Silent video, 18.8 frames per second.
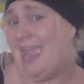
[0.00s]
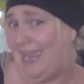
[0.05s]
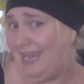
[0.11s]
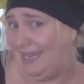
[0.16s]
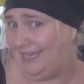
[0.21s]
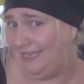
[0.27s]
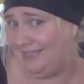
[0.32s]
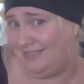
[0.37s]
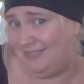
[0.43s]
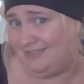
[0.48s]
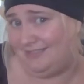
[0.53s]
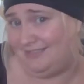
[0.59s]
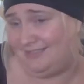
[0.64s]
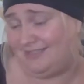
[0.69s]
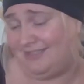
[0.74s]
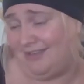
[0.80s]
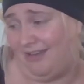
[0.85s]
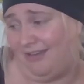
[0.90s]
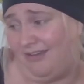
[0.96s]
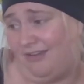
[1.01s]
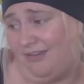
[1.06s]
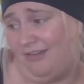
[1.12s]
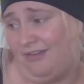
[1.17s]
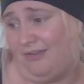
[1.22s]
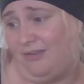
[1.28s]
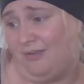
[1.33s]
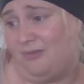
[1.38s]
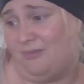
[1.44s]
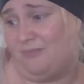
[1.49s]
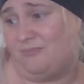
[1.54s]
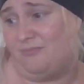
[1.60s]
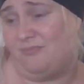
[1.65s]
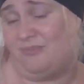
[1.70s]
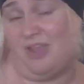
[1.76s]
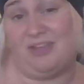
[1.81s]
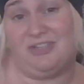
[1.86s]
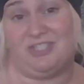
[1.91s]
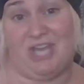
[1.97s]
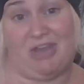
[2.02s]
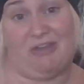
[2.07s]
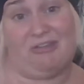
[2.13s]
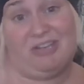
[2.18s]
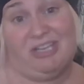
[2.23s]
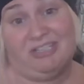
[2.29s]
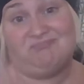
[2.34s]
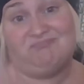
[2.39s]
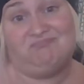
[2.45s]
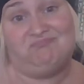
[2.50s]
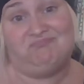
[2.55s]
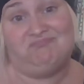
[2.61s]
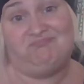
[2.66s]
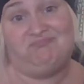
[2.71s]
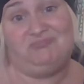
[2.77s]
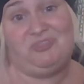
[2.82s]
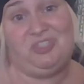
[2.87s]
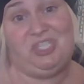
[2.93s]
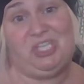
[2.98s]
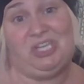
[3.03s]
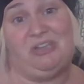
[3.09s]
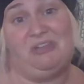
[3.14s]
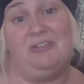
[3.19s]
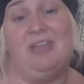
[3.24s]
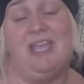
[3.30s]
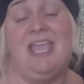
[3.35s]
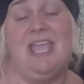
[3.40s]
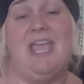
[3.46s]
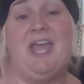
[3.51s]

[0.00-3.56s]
and um, not showering you know?